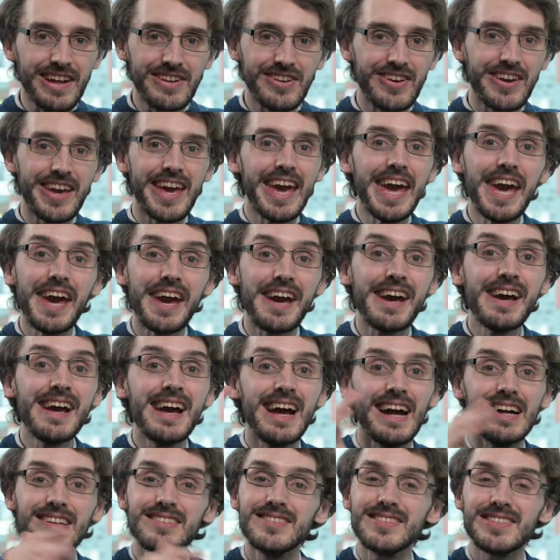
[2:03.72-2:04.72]
that you hear
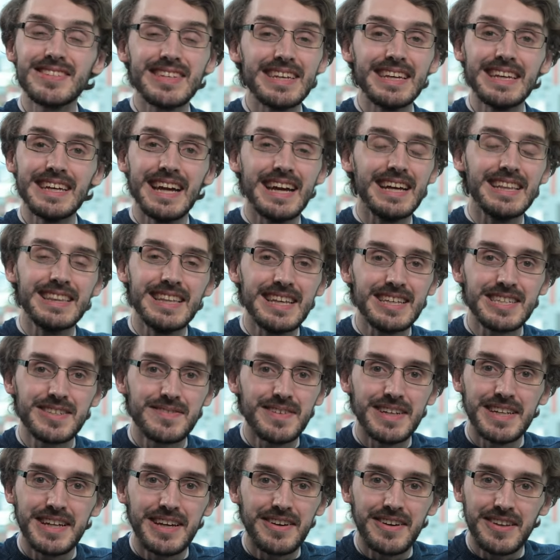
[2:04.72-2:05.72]
and see in this
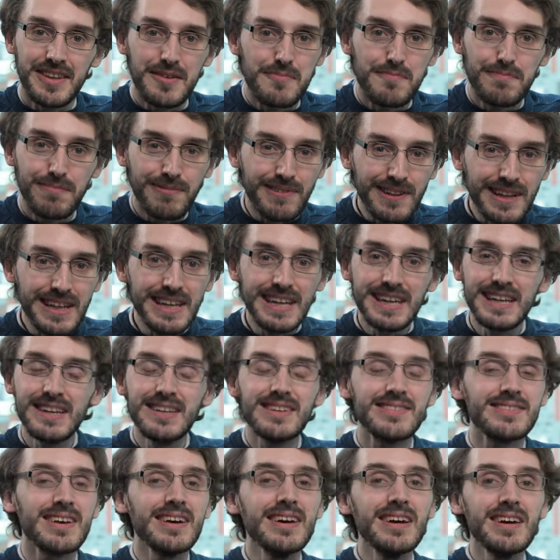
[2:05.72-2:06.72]
video, then
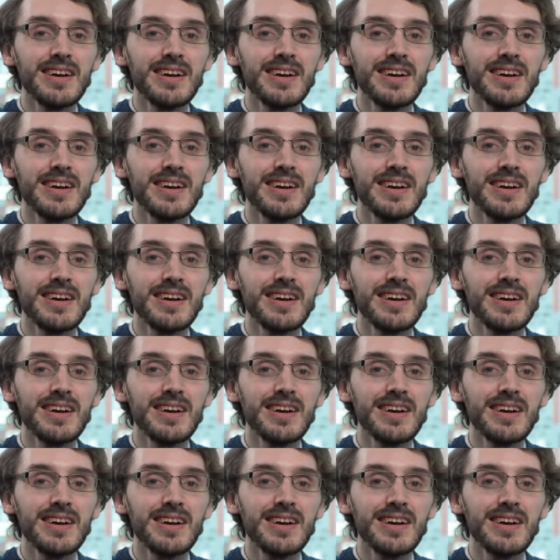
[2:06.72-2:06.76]
please